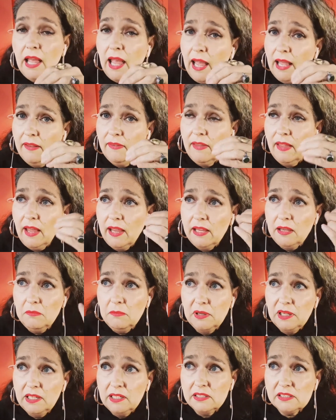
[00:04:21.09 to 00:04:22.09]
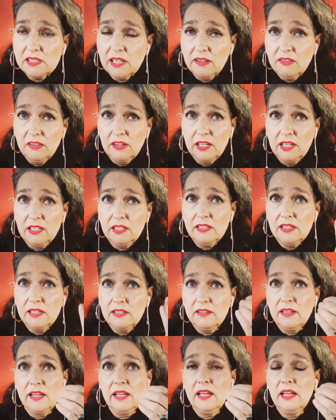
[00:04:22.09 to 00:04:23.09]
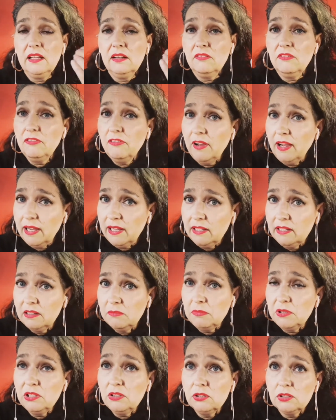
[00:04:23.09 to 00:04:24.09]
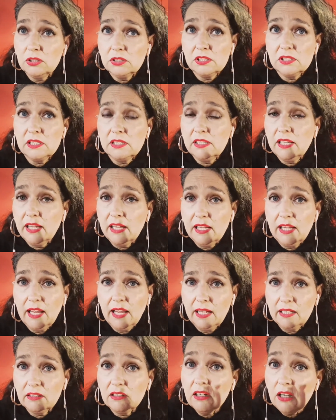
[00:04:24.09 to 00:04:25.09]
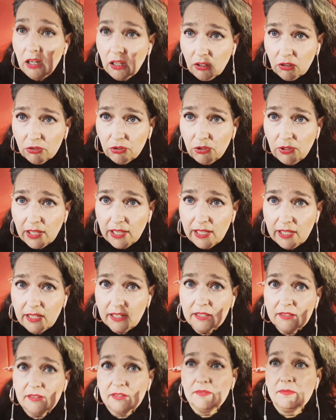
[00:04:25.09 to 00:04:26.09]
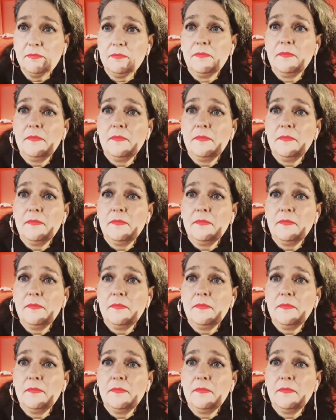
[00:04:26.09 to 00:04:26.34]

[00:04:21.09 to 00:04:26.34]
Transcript: And he means, I think, that they can't find it because they can't calculate it.